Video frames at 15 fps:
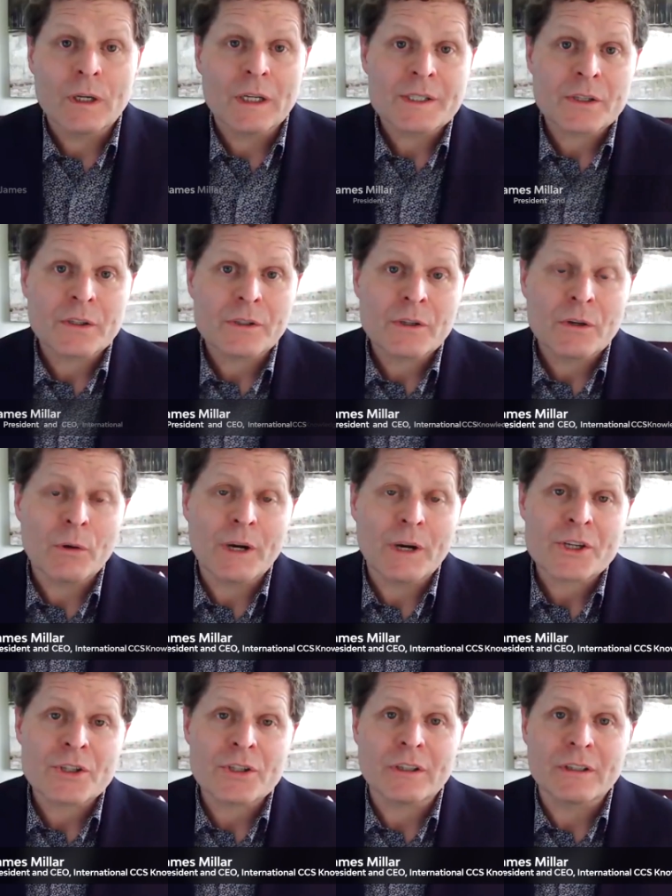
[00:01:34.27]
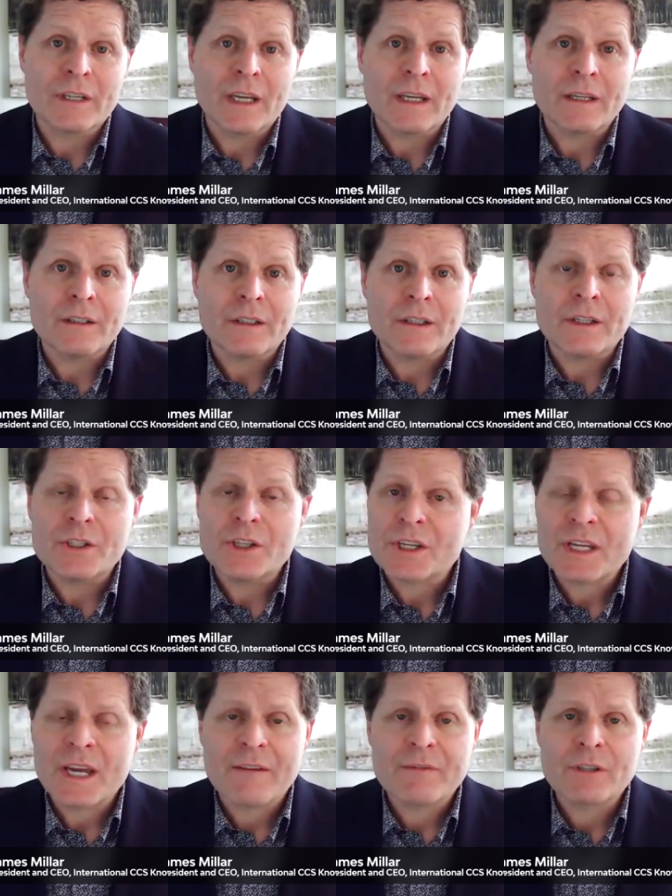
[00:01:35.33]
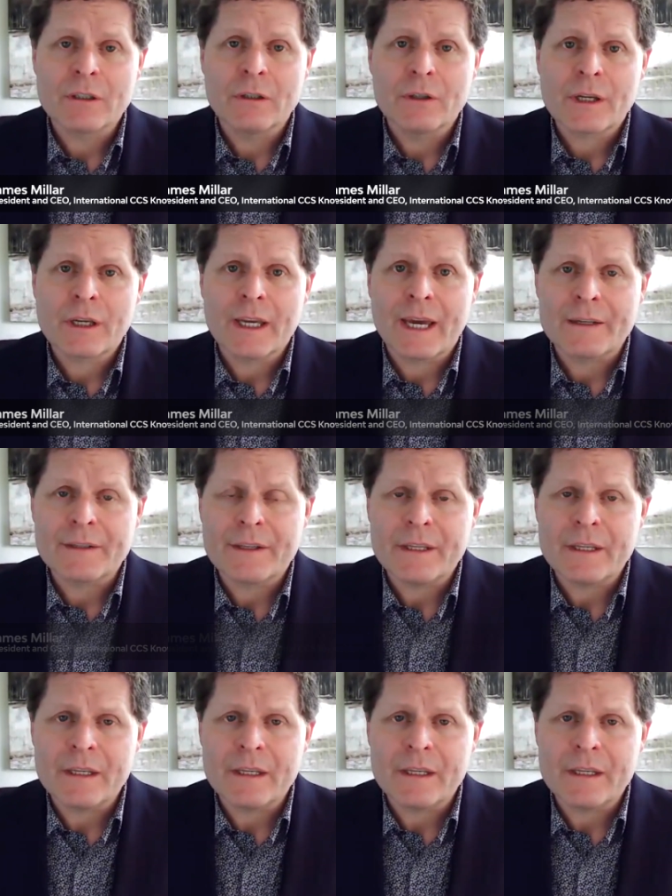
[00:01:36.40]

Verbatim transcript: Well, it's a good question. And you just have to look at